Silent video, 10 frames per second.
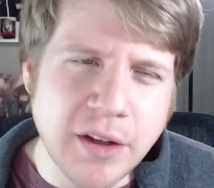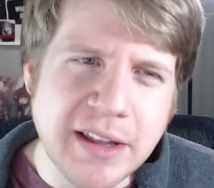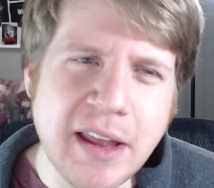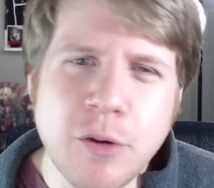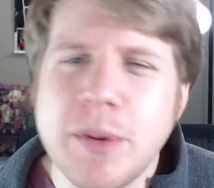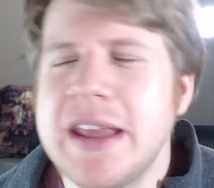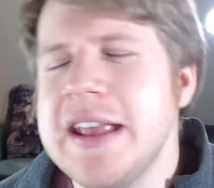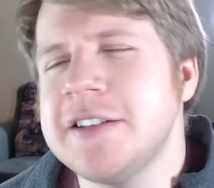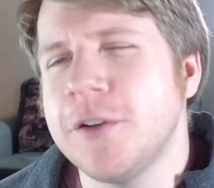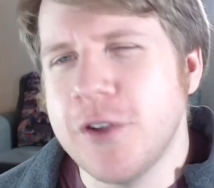would be
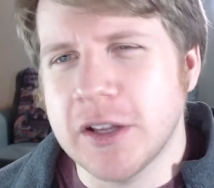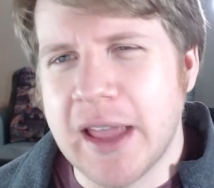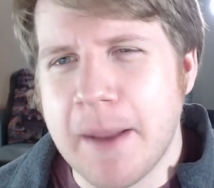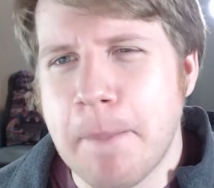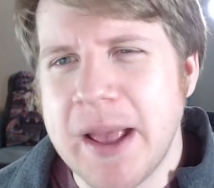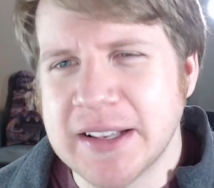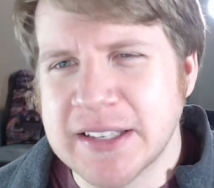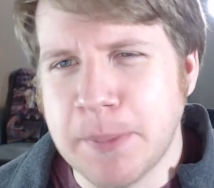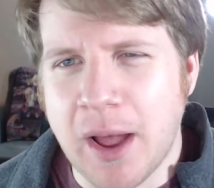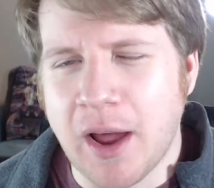easier if you could like pick a
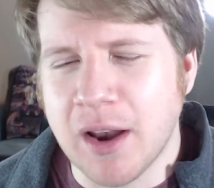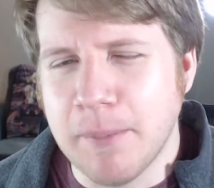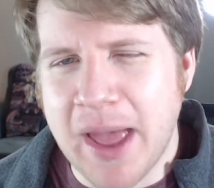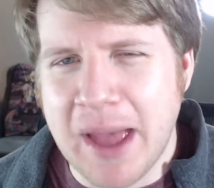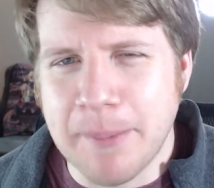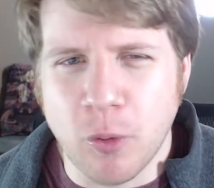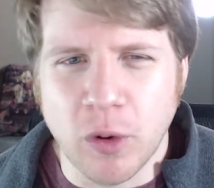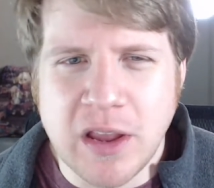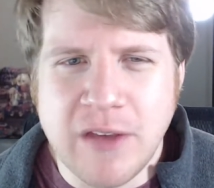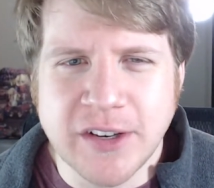spot on a map or
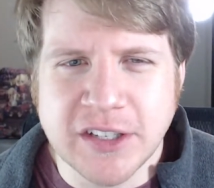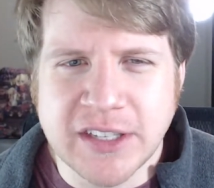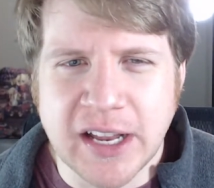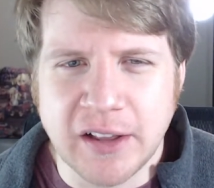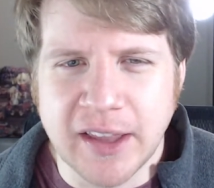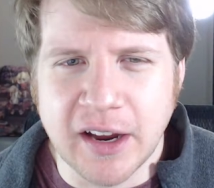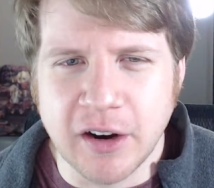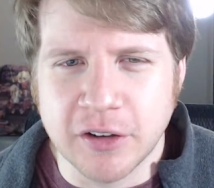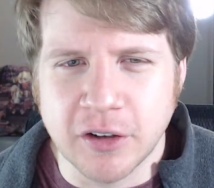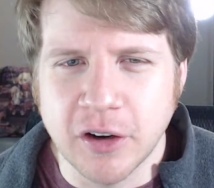even just tell a
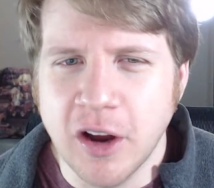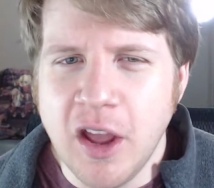character